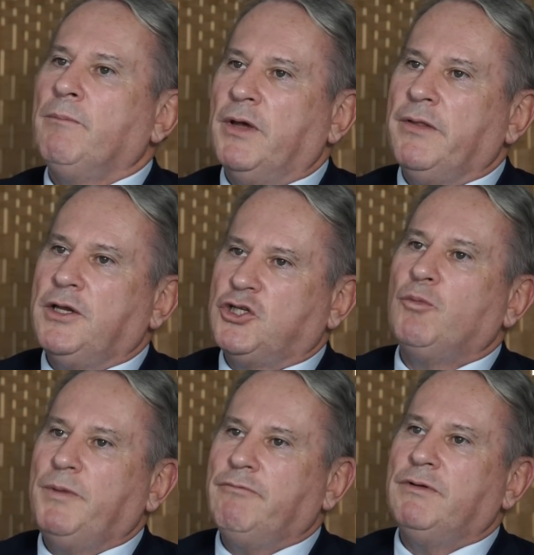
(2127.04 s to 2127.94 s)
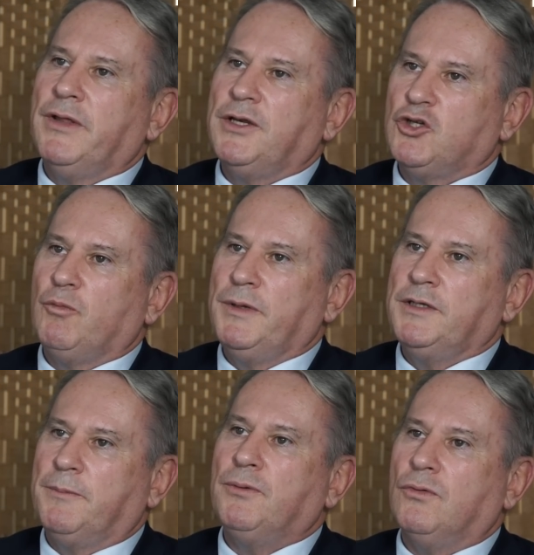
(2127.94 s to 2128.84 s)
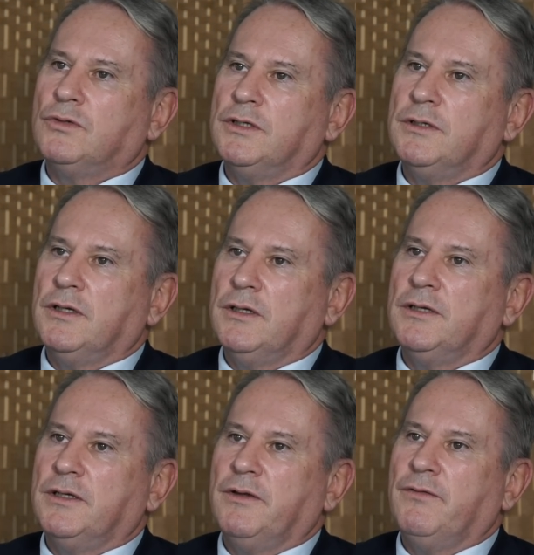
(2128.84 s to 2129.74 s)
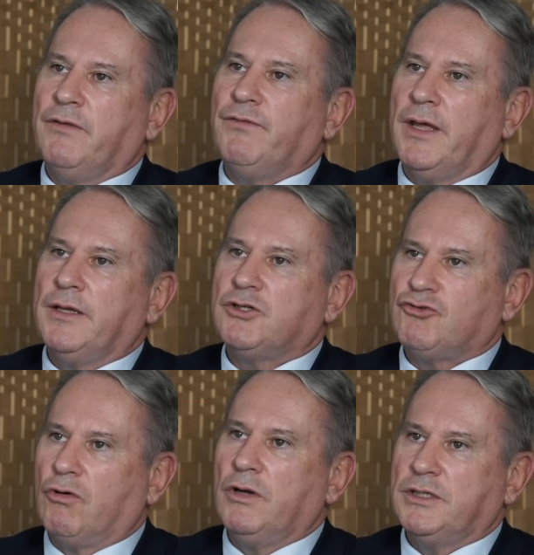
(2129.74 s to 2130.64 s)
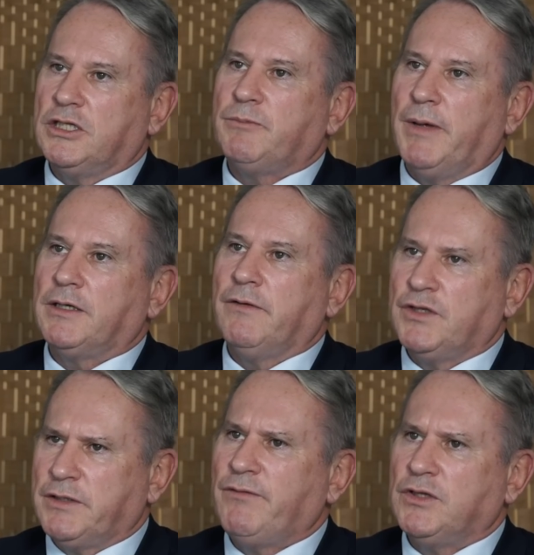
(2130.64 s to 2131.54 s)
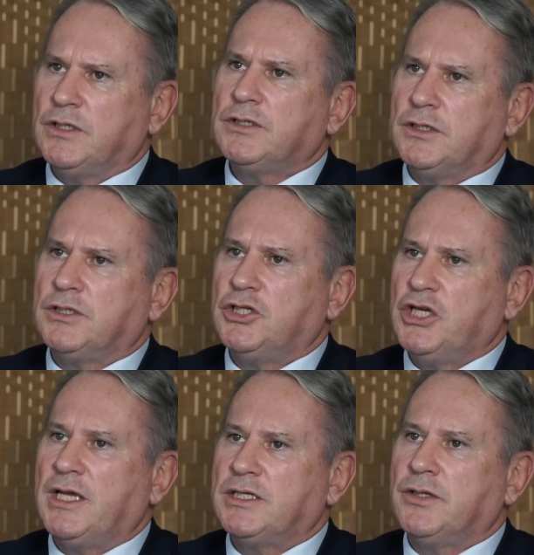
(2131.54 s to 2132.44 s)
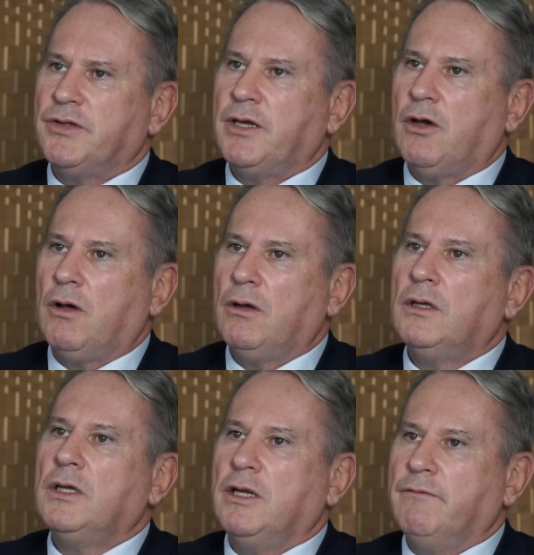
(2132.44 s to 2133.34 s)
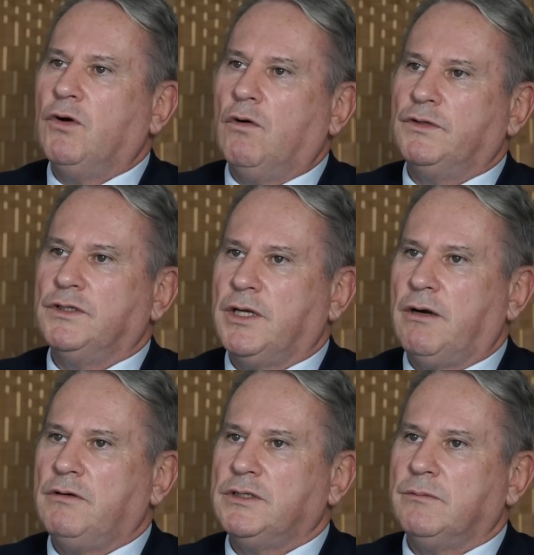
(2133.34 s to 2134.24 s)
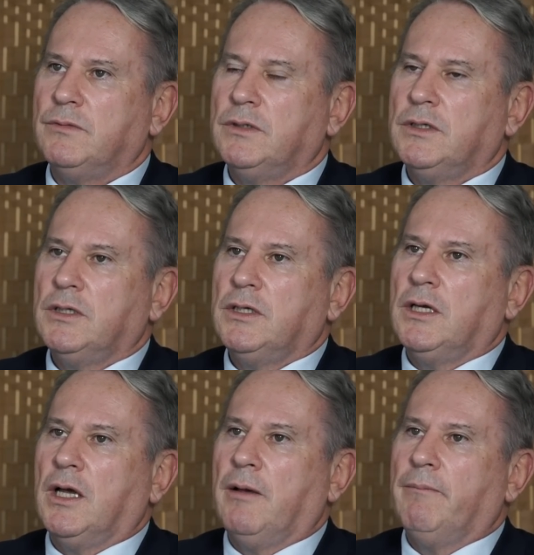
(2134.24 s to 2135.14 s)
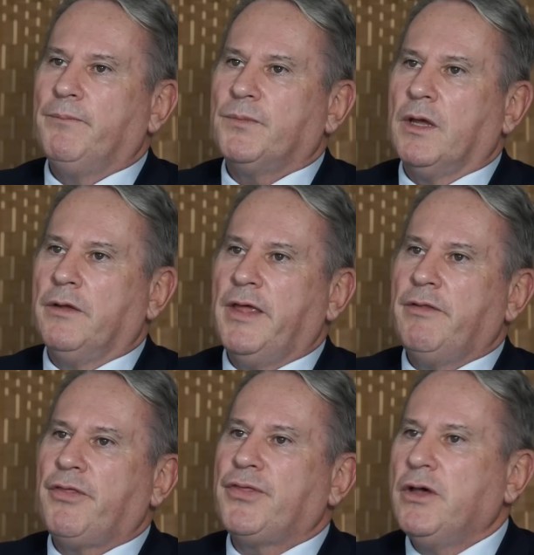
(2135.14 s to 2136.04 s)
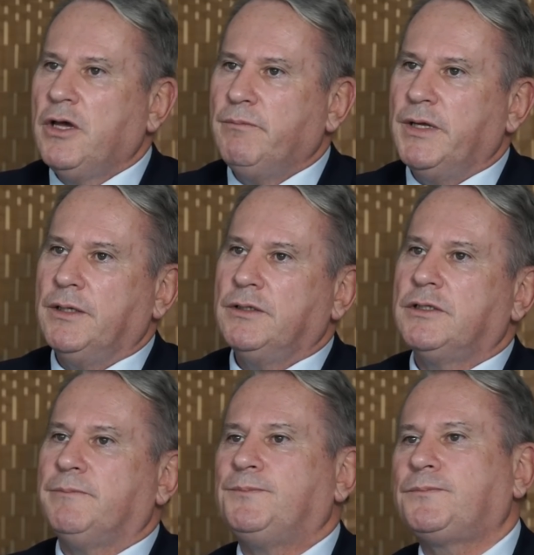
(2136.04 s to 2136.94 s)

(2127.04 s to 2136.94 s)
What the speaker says: but they should be deported if they're strongly suspected, if there's evidence to suggest that they are involved in terrorism. And then the third means,